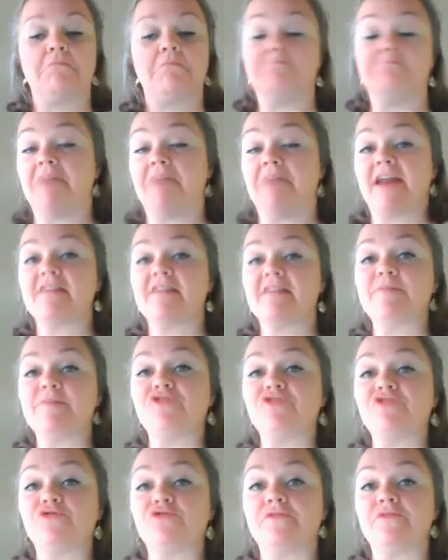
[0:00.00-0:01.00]
That has been
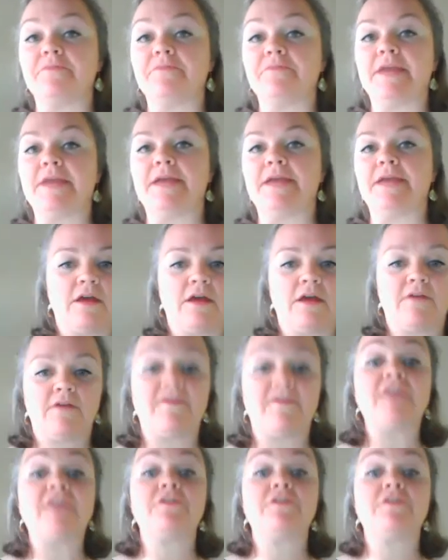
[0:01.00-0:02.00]
true for me.
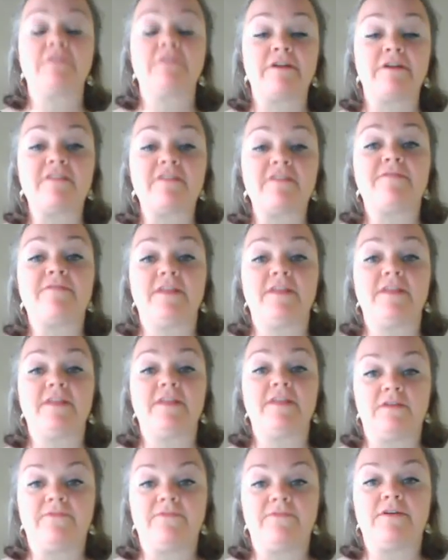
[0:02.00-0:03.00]
Failure is feeling
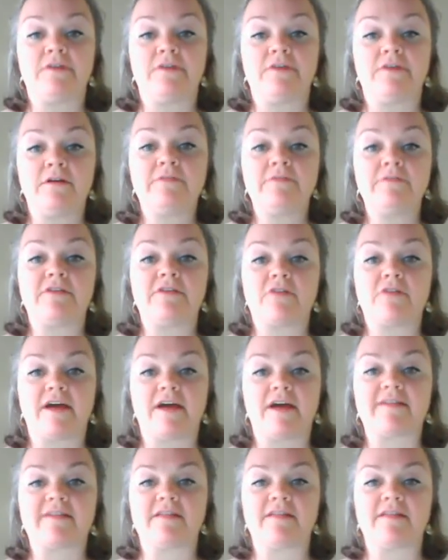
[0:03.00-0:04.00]
inferior. These are
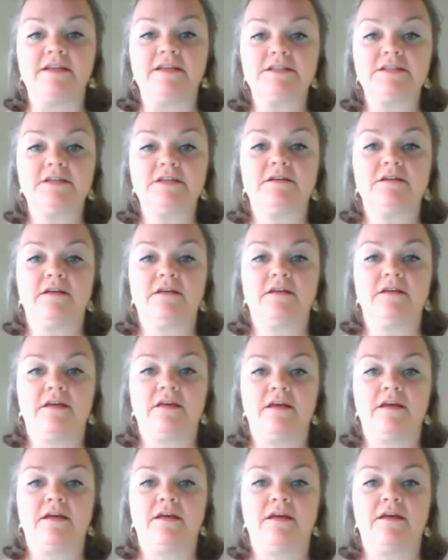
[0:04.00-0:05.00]
excellent.
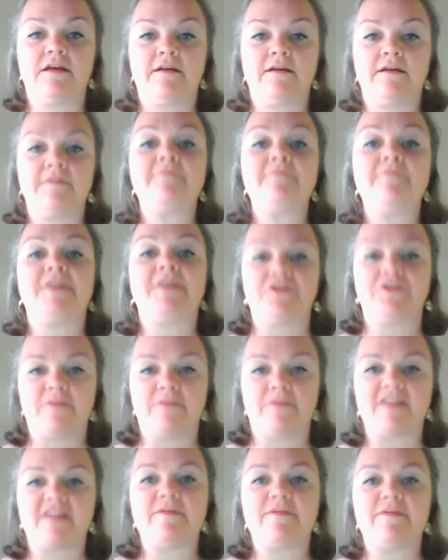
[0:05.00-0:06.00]
Failure
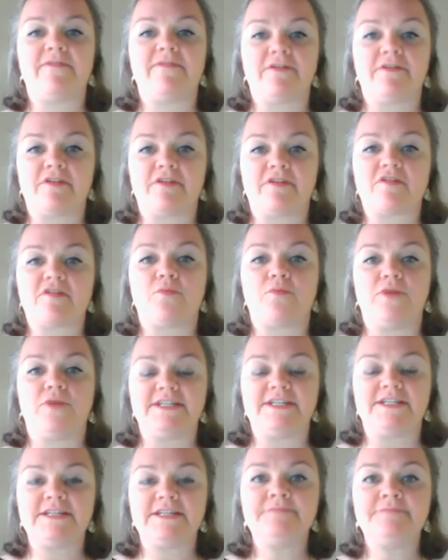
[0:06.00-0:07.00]
makes me feel
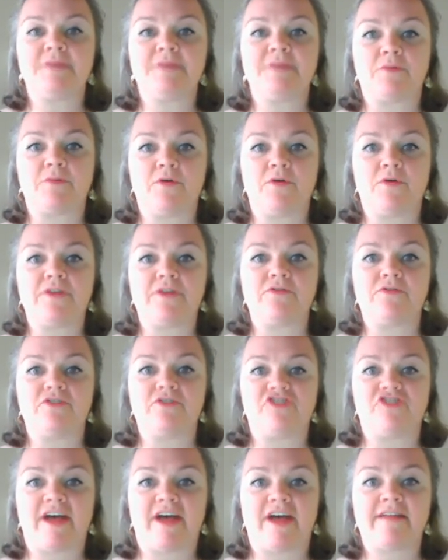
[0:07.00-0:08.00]
disappointed. I'm going through the
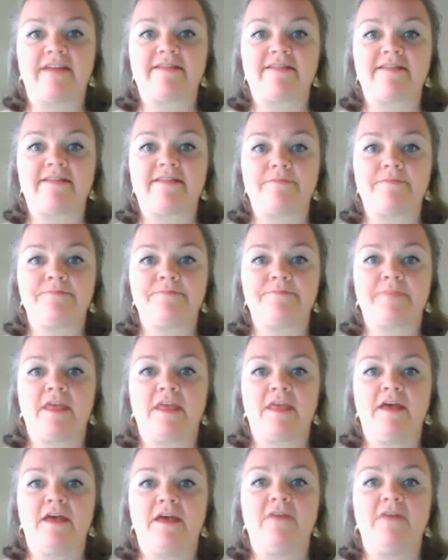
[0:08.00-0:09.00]
chats.
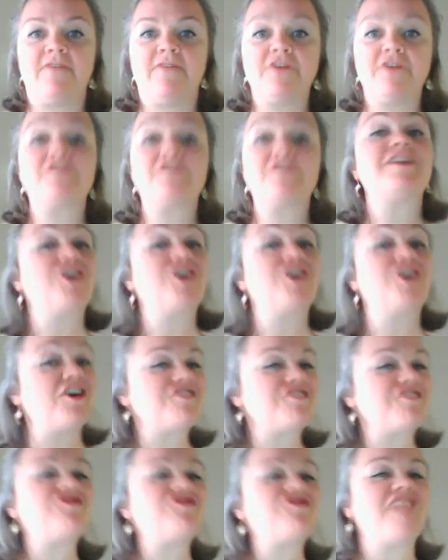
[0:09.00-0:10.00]
Failure can
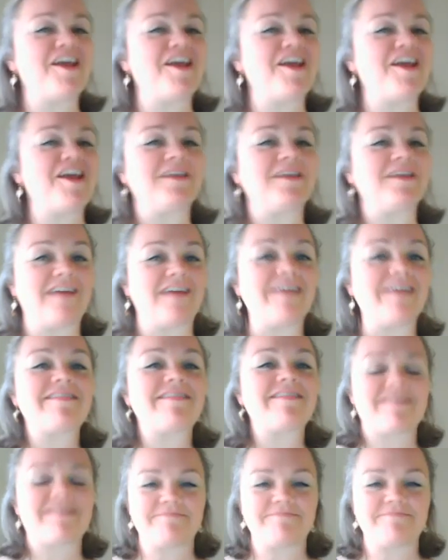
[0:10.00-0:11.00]
cause shame.
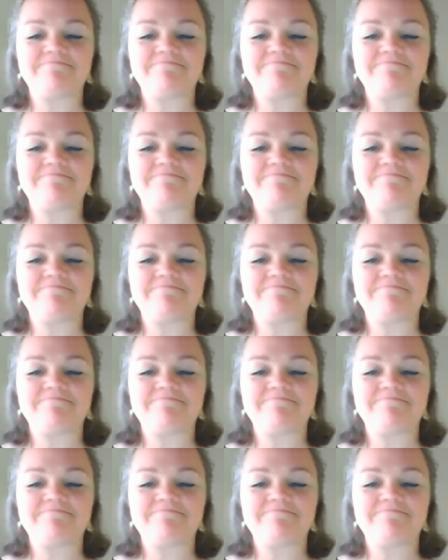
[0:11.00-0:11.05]
Yes.